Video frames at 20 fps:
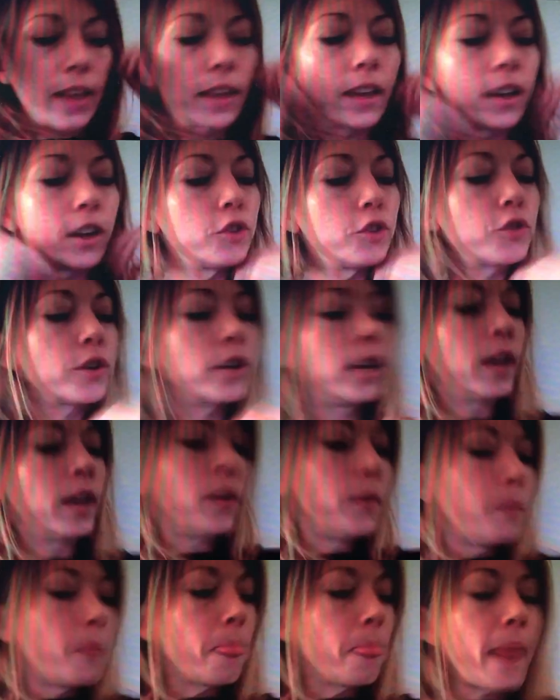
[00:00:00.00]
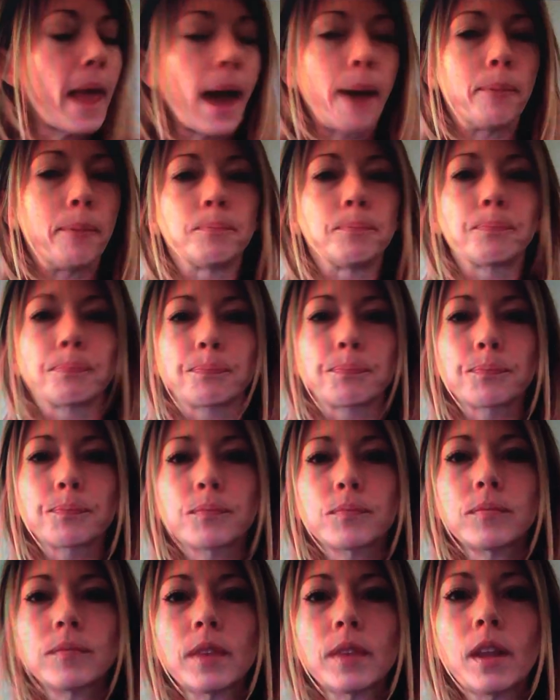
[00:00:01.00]
get a drink. Now,
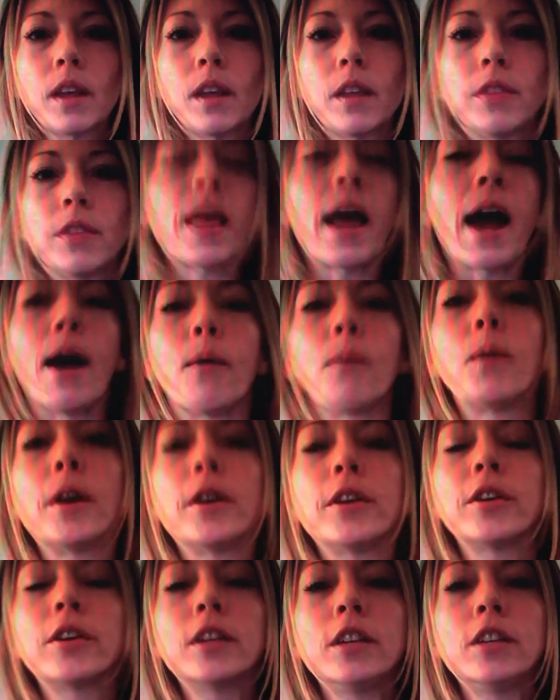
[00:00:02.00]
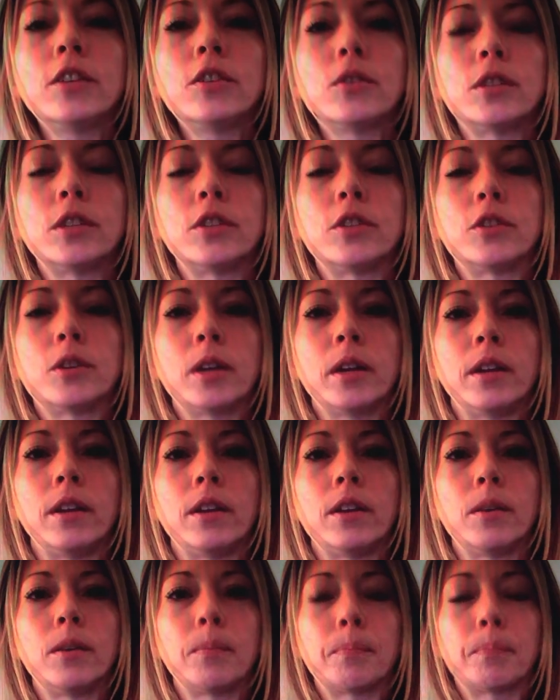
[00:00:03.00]
what you're going to do is you could
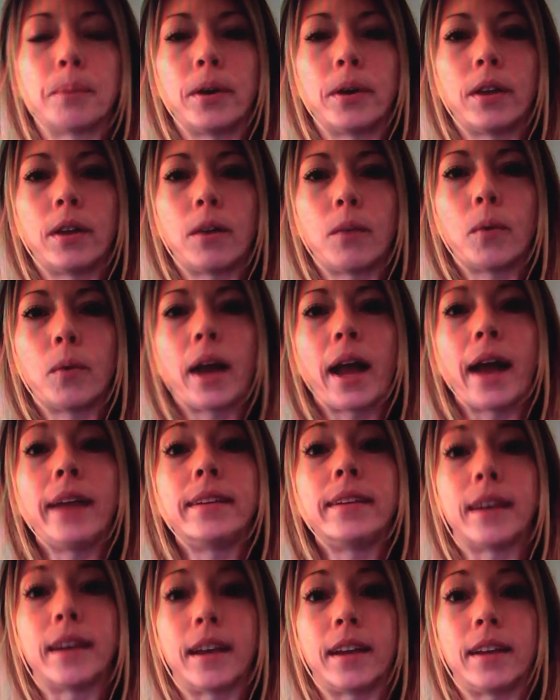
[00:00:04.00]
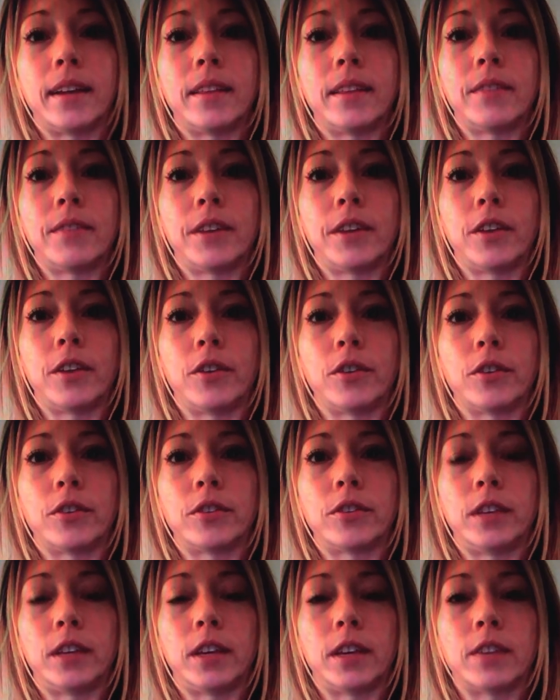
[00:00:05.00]
put, what I did in the video you'll
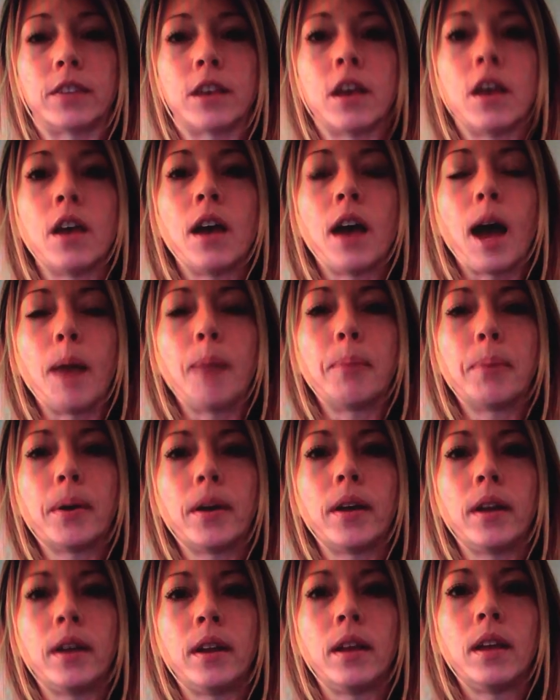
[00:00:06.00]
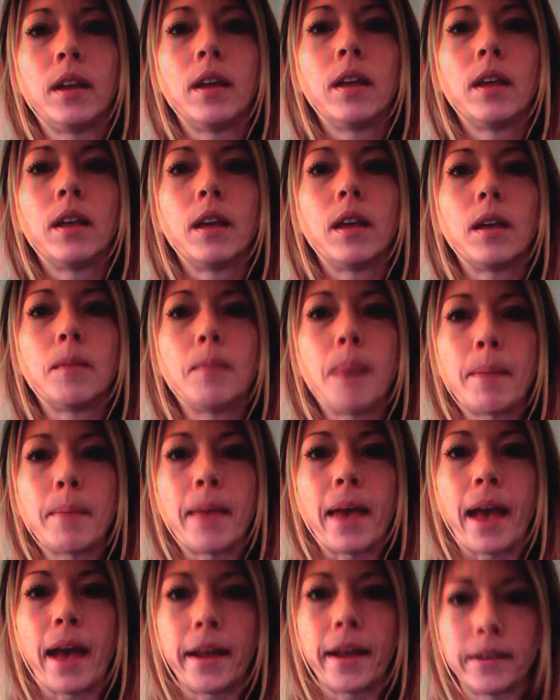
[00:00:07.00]
see is I put my
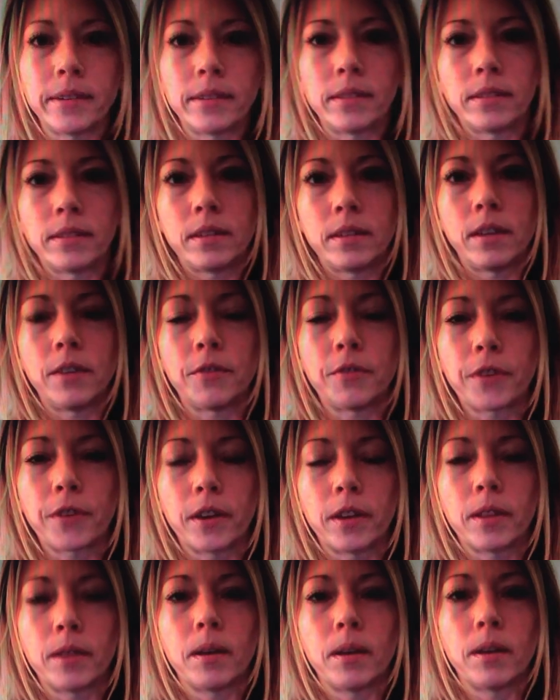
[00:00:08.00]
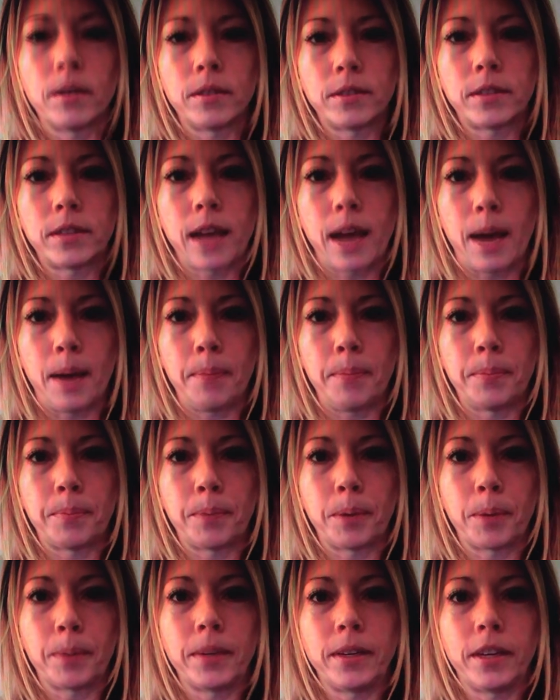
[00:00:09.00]
mat in front of the step,
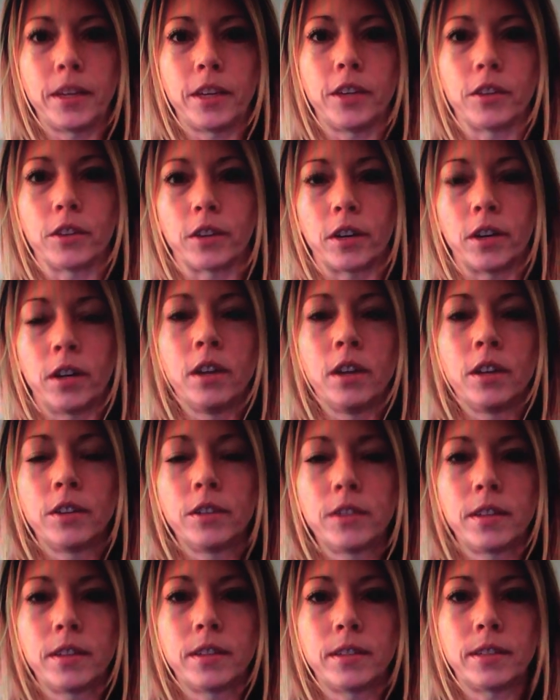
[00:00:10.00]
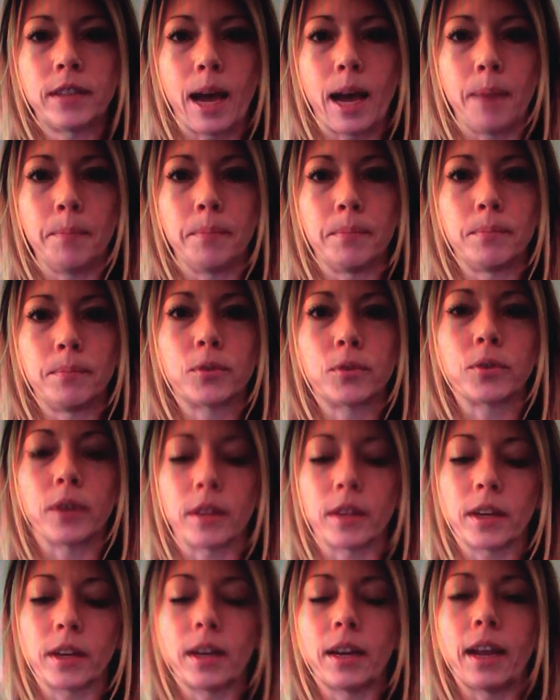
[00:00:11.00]
perpendicular to the step, so
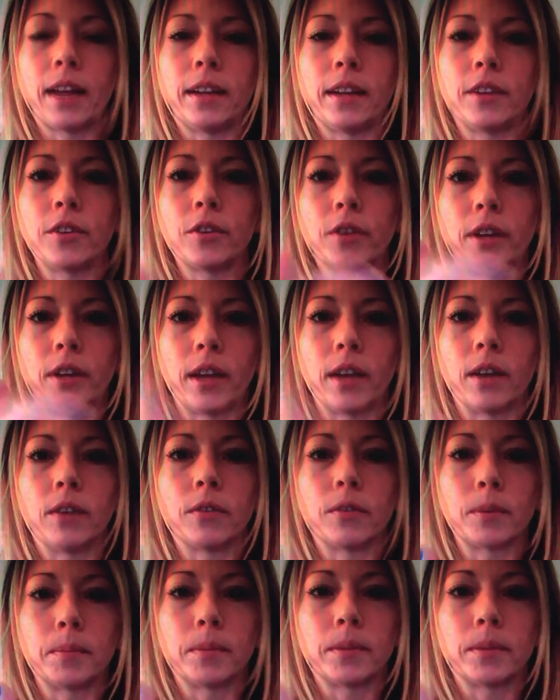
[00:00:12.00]
at like a 90-degree angle from